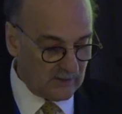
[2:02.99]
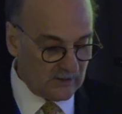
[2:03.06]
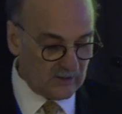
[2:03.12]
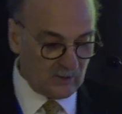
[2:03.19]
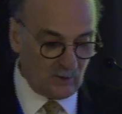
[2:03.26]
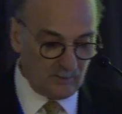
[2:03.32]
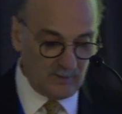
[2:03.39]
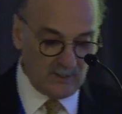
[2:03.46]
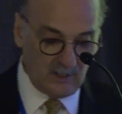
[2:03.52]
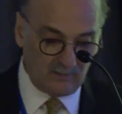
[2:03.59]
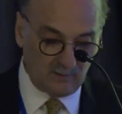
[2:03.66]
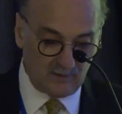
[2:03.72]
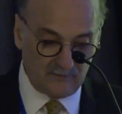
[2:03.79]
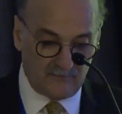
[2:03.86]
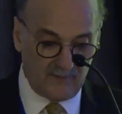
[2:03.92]
so many of
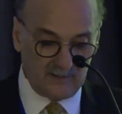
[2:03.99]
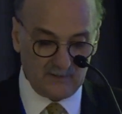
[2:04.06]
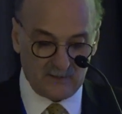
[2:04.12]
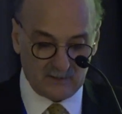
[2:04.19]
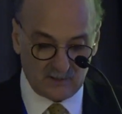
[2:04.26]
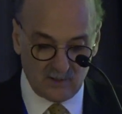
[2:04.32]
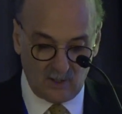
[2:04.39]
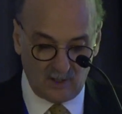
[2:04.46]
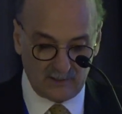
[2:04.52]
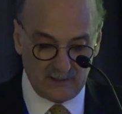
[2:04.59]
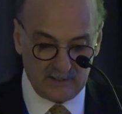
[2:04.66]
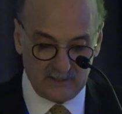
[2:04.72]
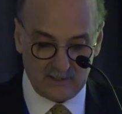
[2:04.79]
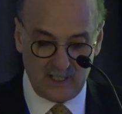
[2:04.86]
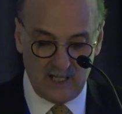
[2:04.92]
our friends and
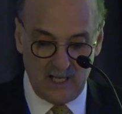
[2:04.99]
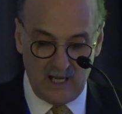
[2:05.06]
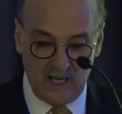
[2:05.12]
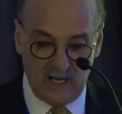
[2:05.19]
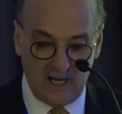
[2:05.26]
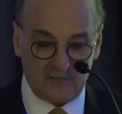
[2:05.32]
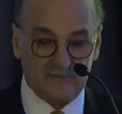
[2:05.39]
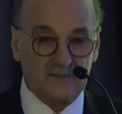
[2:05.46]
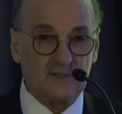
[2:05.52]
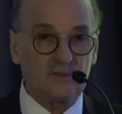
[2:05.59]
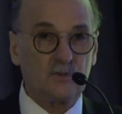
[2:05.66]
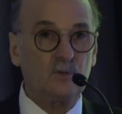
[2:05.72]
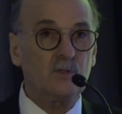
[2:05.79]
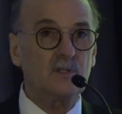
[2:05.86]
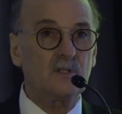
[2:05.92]
colleagues after
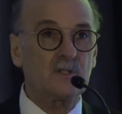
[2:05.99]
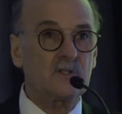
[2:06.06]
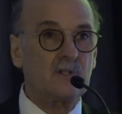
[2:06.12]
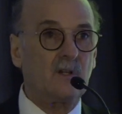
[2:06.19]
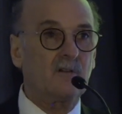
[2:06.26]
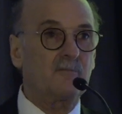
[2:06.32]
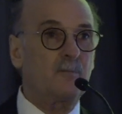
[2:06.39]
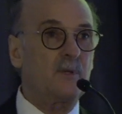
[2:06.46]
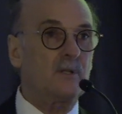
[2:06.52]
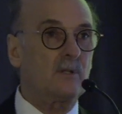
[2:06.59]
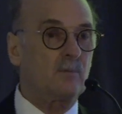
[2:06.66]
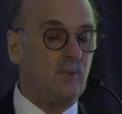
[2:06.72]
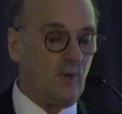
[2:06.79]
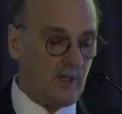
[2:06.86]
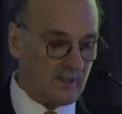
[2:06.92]
2 years of being
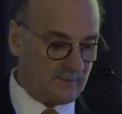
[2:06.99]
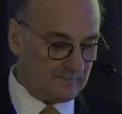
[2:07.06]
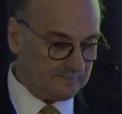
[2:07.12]
apart.